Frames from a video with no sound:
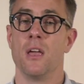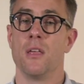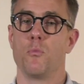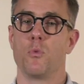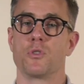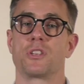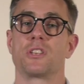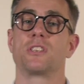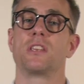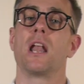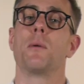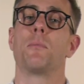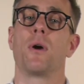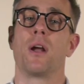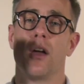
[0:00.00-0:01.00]
will
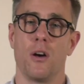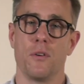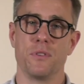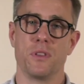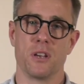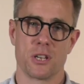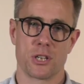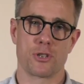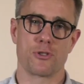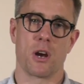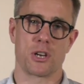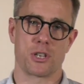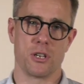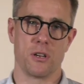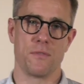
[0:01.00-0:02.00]
celebrate over the
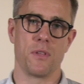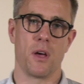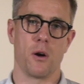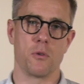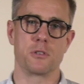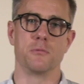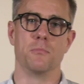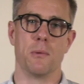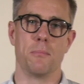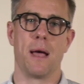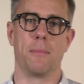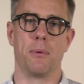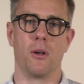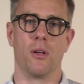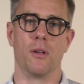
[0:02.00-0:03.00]
destruction of the ultimate
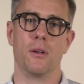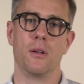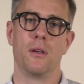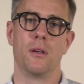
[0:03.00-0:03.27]
Babylon,